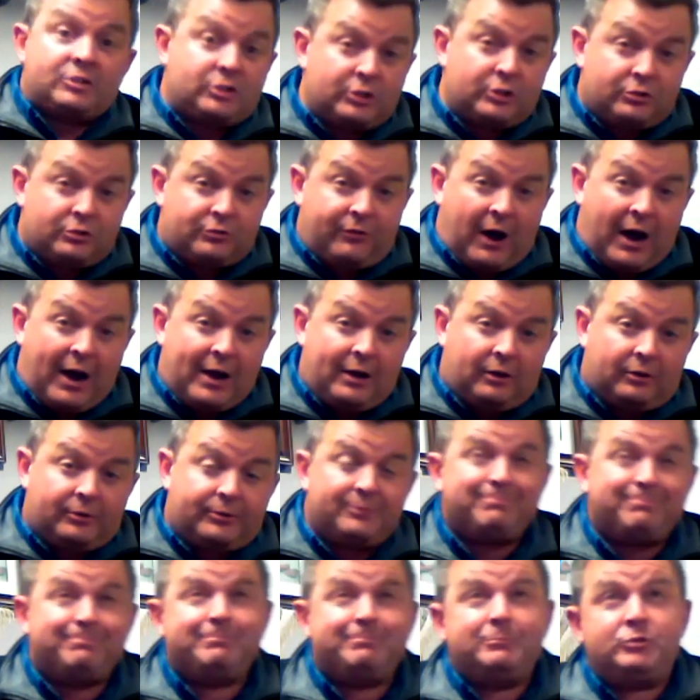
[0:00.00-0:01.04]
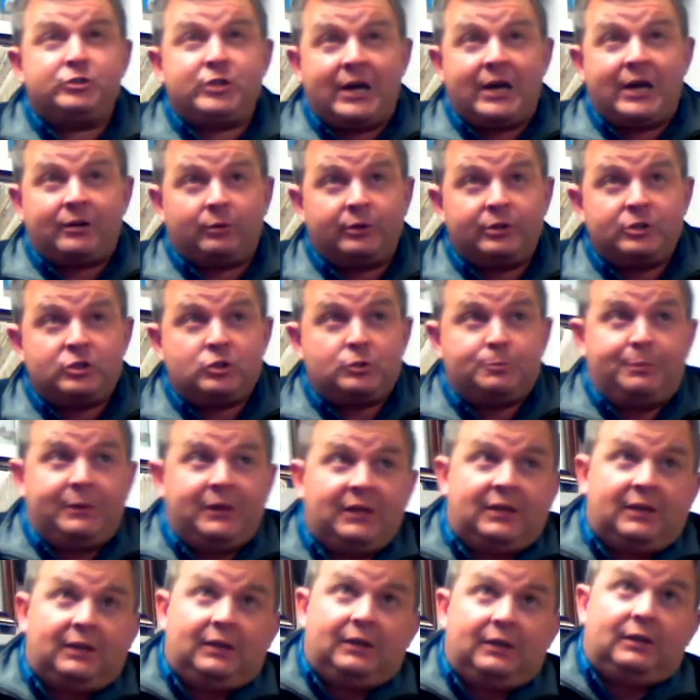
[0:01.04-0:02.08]
petition is filed. Generally
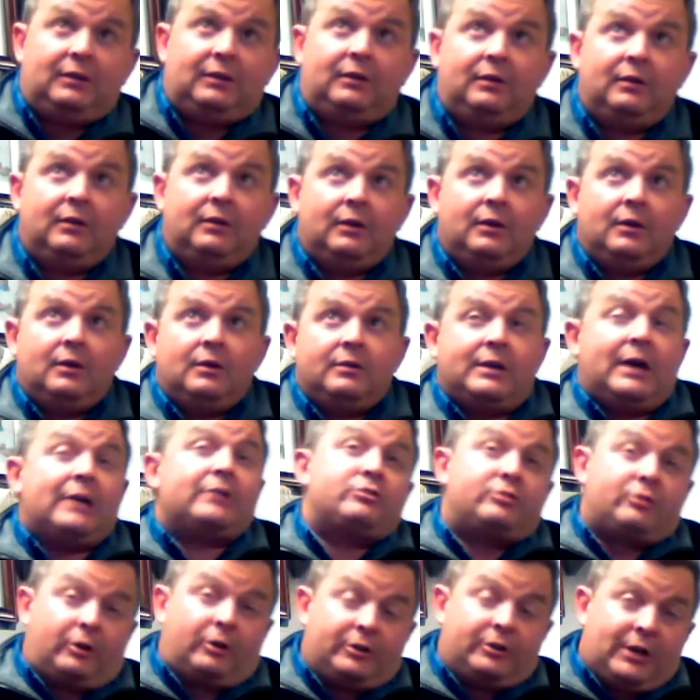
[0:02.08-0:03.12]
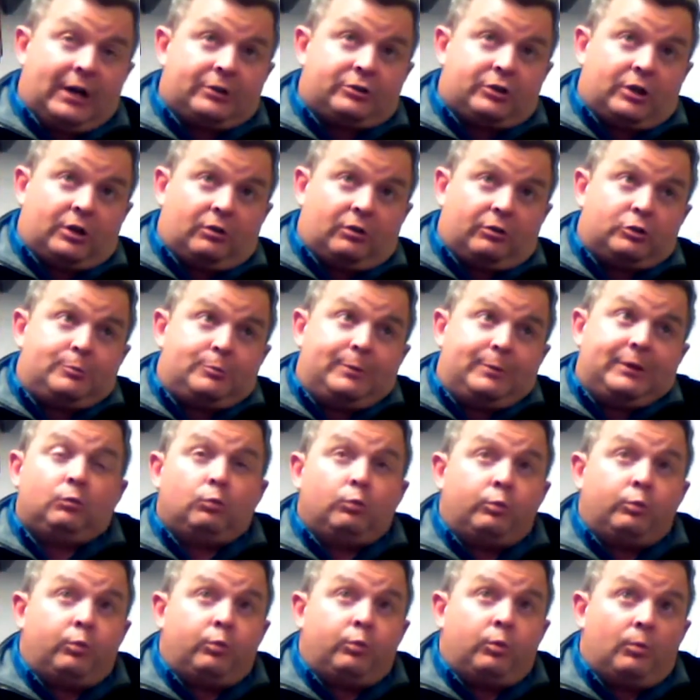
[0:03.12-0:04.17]
speaking, not generally
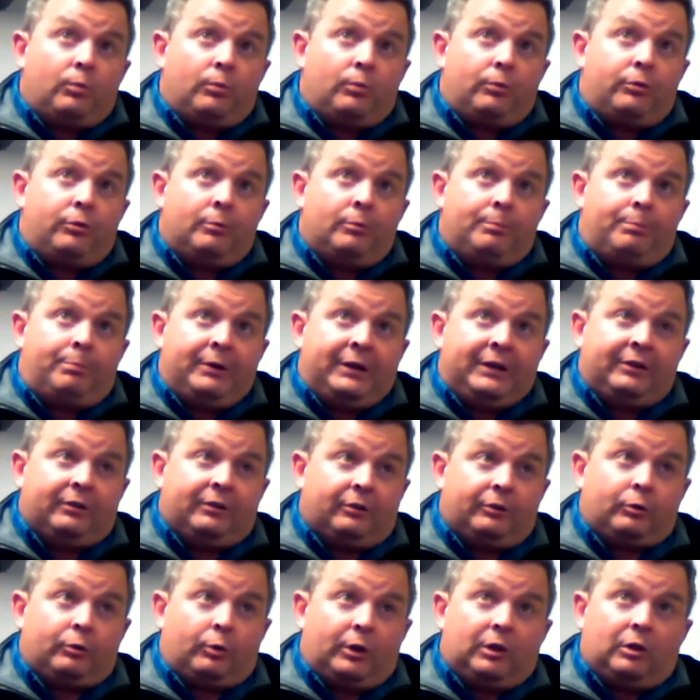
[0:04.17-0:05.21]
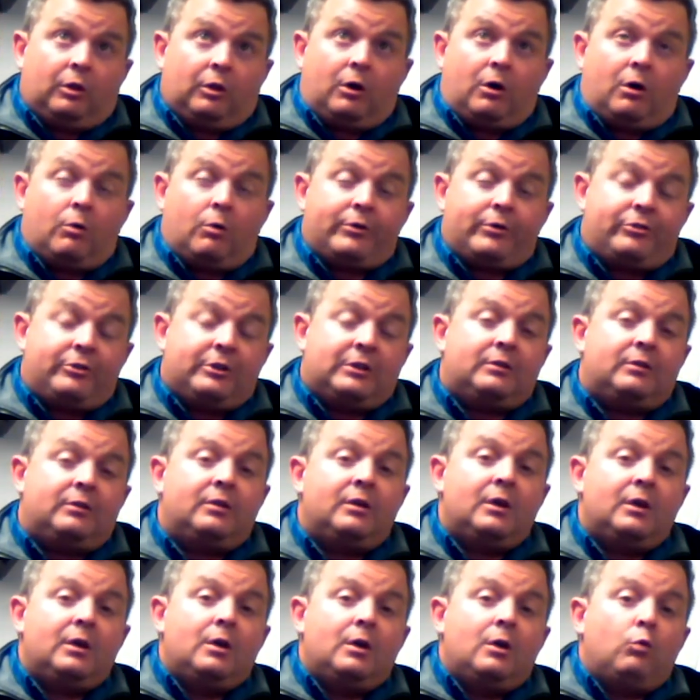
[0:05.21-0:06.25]
speaking, in Illinois law,
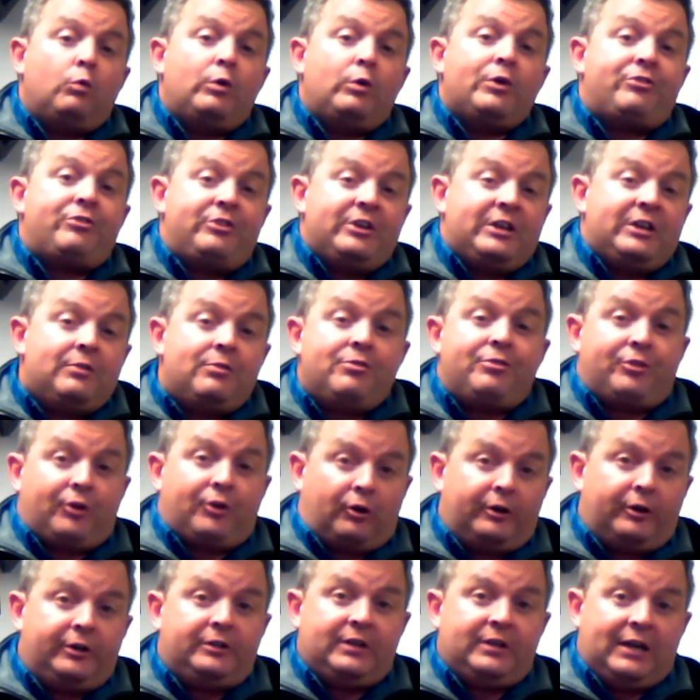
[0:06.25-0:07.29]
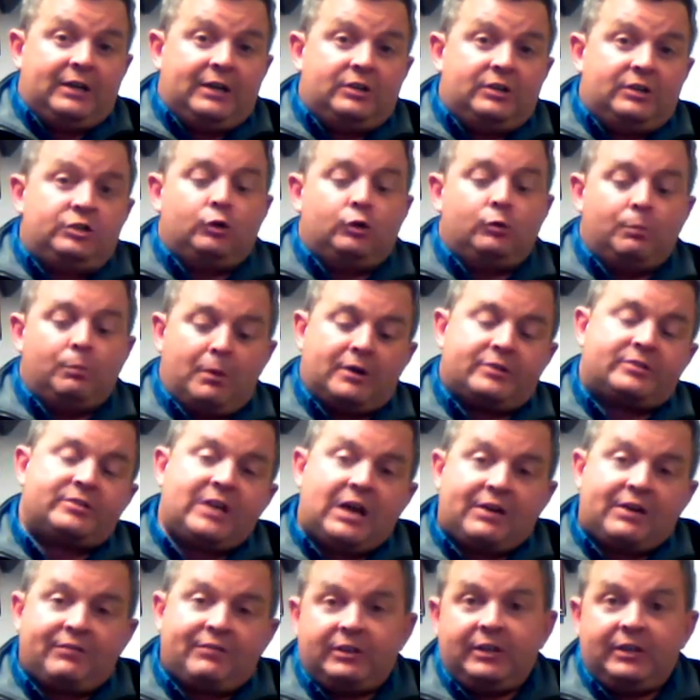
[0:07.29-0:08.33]
within 30 days, you
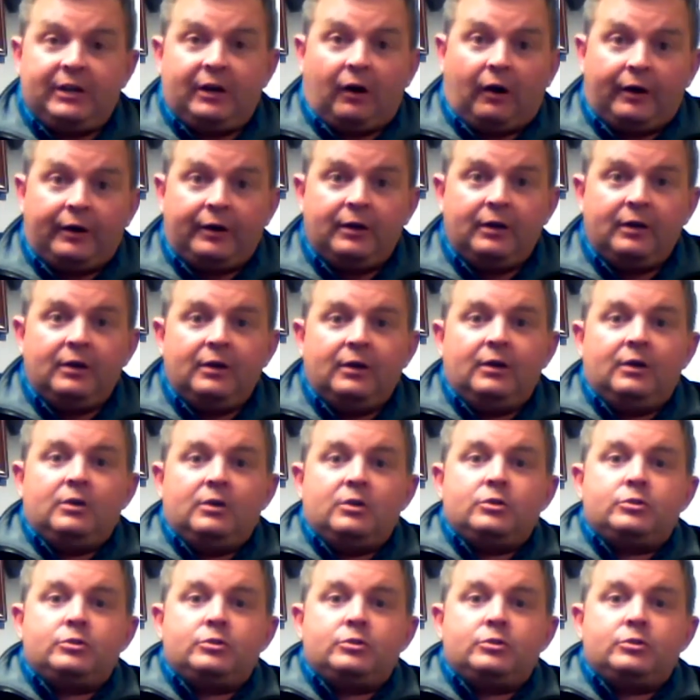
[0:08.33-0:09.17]
must have a hearing.